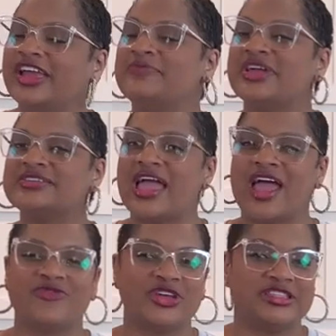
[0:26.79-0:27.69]
It makes
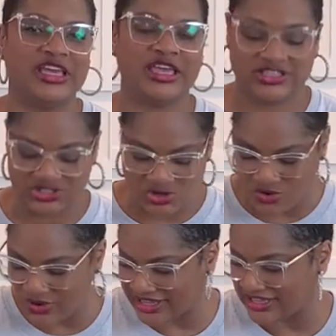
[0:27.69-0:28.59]
everything so
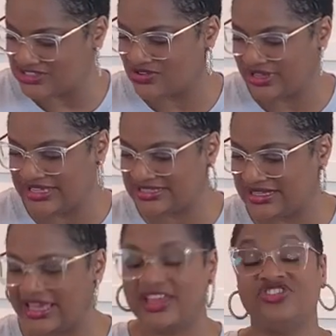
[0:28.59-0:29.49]
quick and so
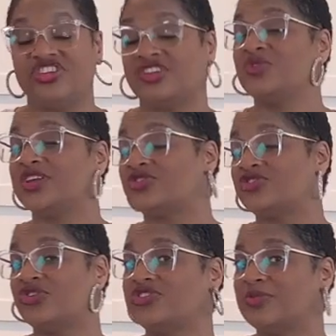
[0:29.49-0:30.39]
easy and chicken wings are
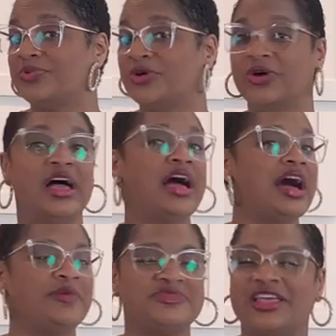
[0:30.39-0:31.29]
so simple.
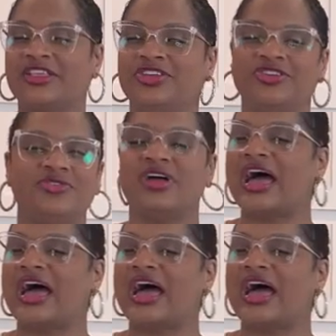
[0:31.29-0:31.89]
I'm telling you,